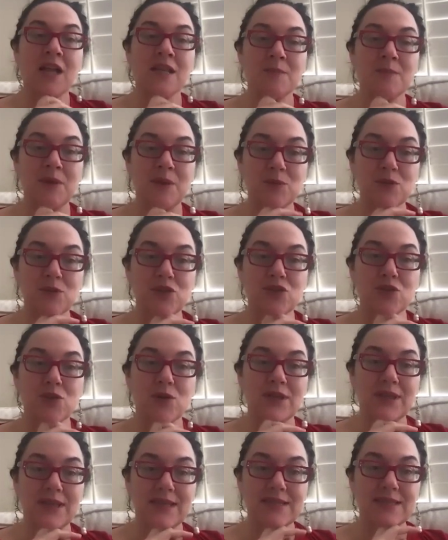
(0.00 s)
on people's
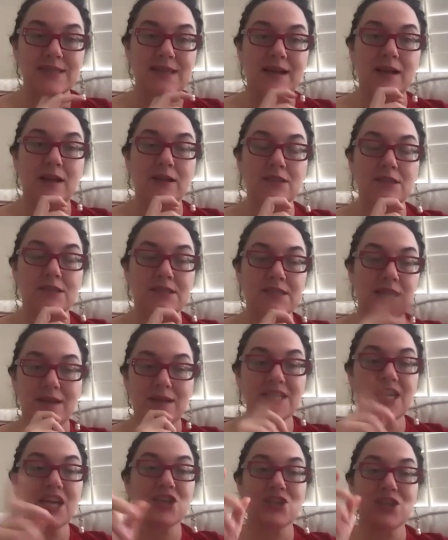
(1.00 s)
short list. Like I'll
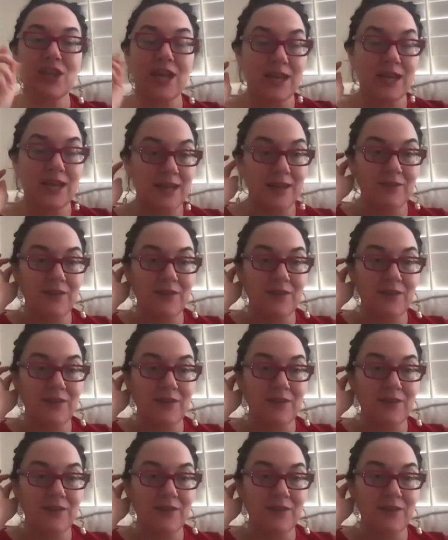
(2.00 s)
text Shannon